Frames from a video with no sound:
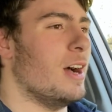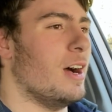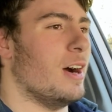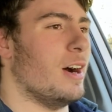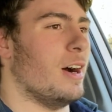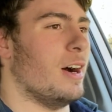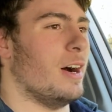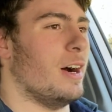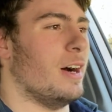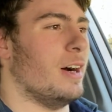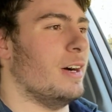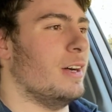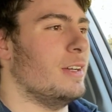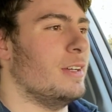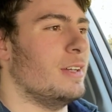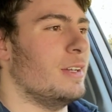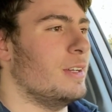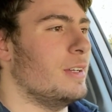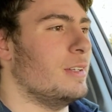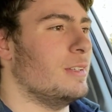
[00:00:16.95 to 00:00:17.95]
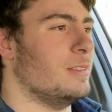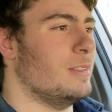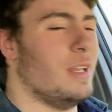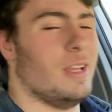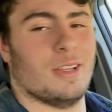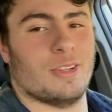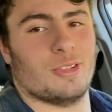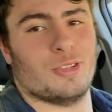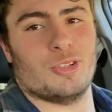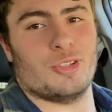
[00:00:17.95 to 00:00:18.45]
Uh, yeah,
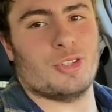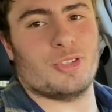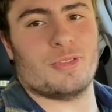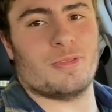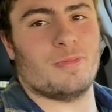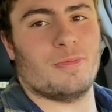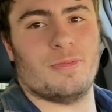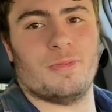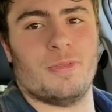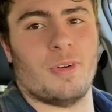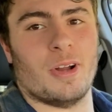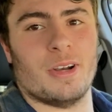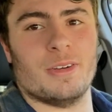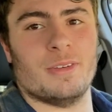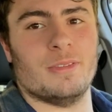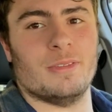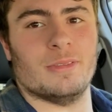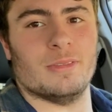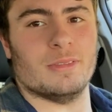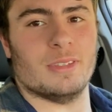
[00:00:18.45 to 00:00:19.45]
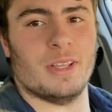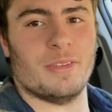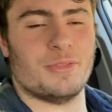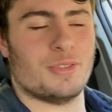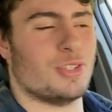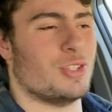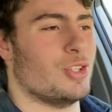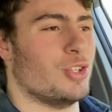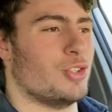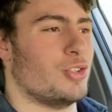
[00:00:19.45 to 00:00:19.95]
they're just fun
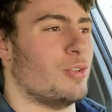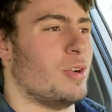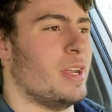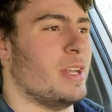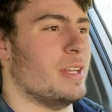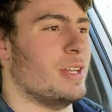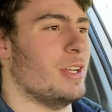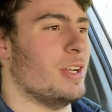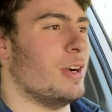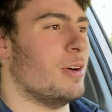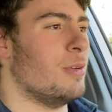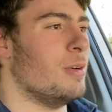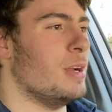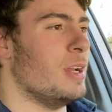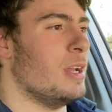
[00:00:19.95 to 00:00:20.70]
lifts to train, you know?